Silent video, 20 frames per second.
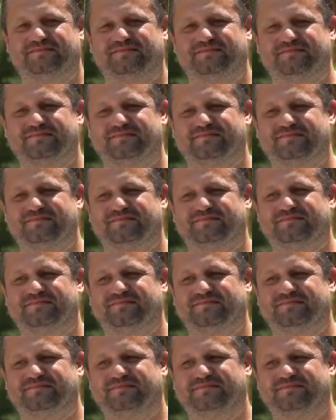
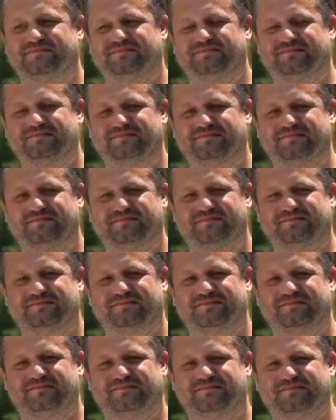
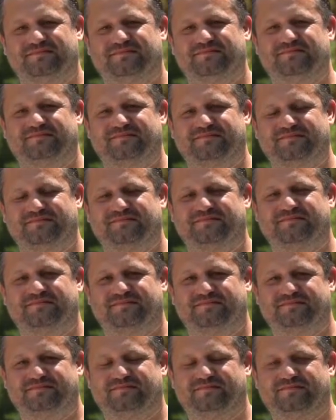
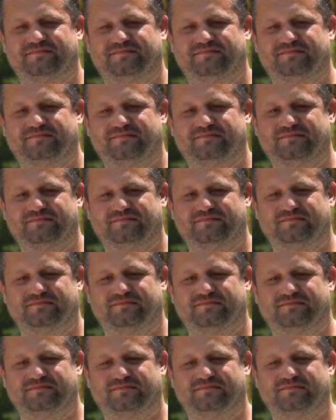
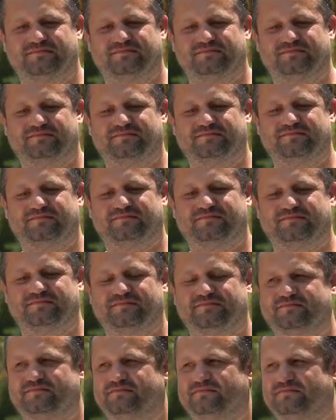
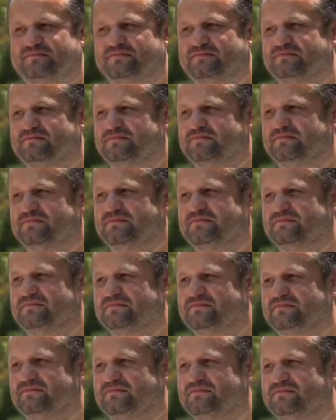
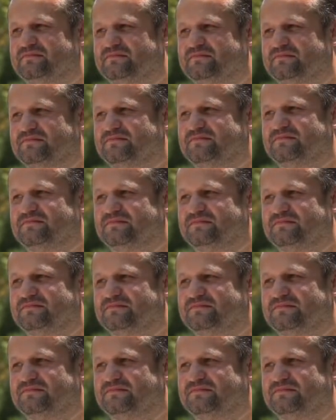No words are spoken by the person on screen.